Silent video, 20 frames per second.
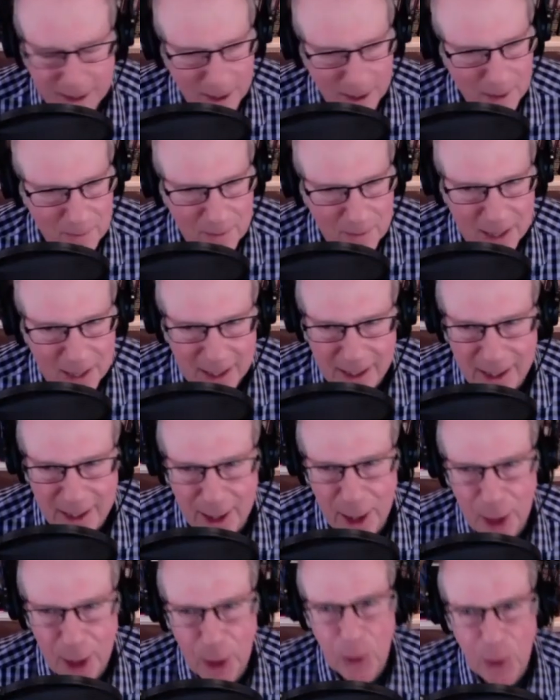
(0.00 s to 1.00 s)

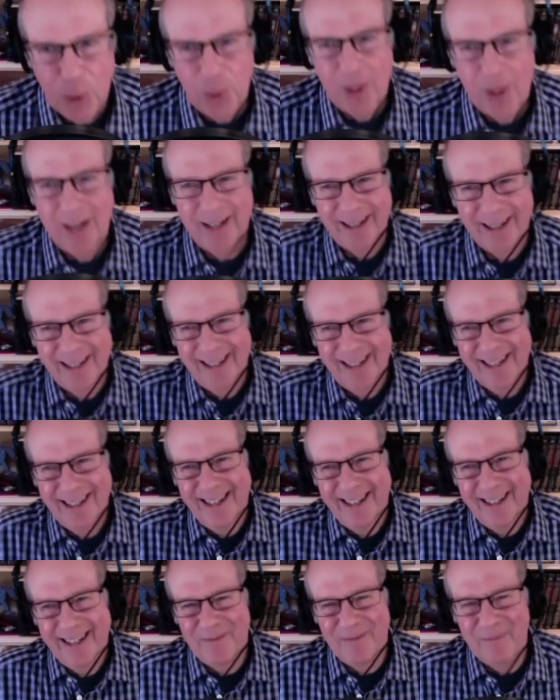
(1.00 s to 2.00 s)
Magoo.
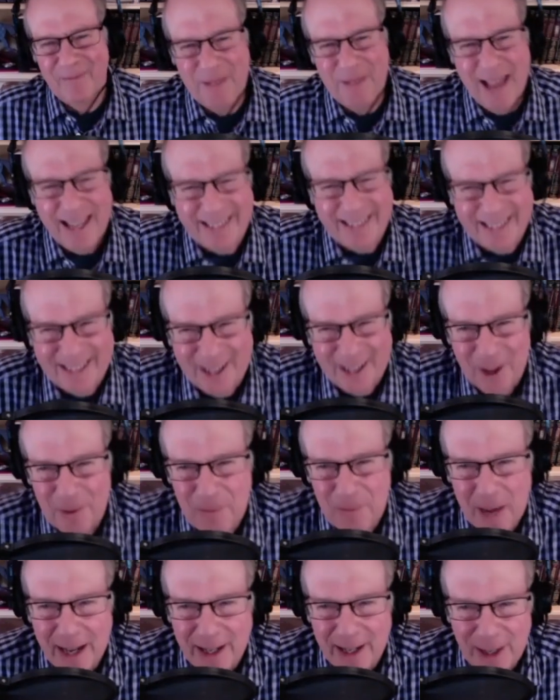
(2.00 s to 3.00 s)
Mr.
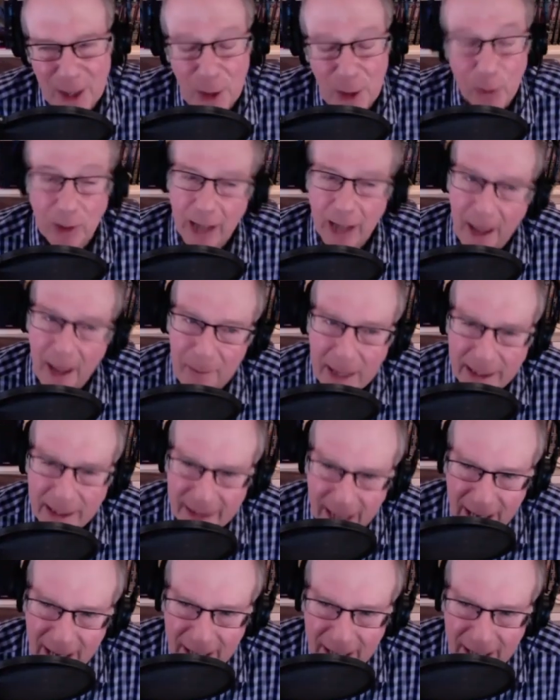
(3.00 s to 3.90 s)
Magoo. Let me tell you